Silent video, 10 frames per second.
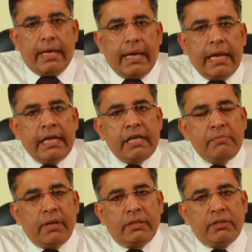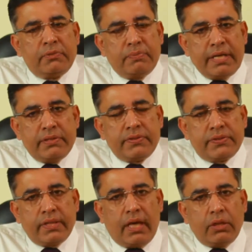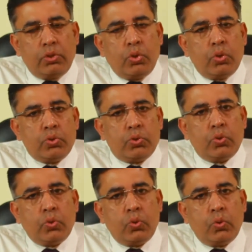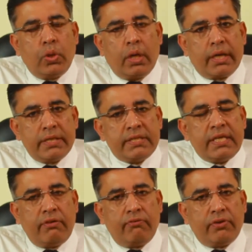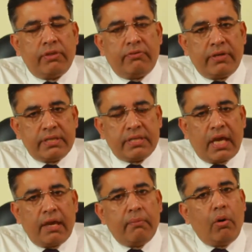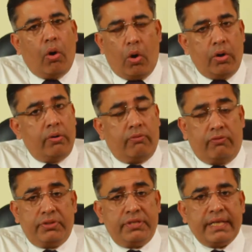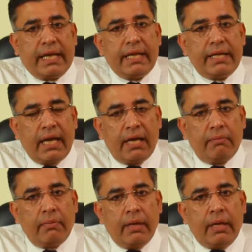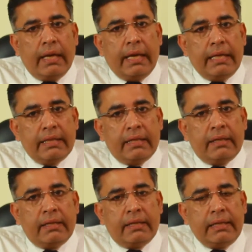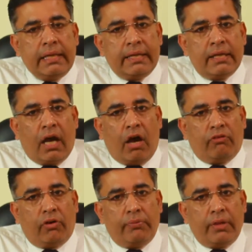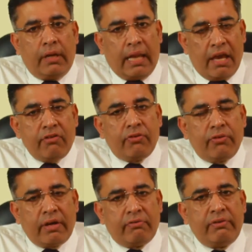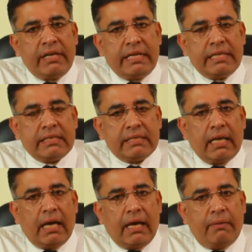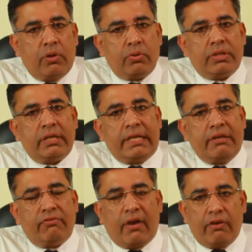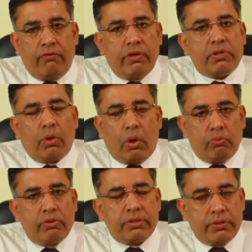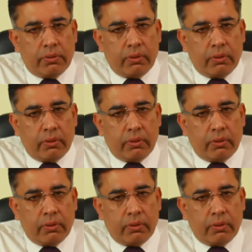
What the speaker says: Elderly mothers means those who conceive for the first time or for the second time in the later half of their life. Roughly it is about 35 weeks onwards.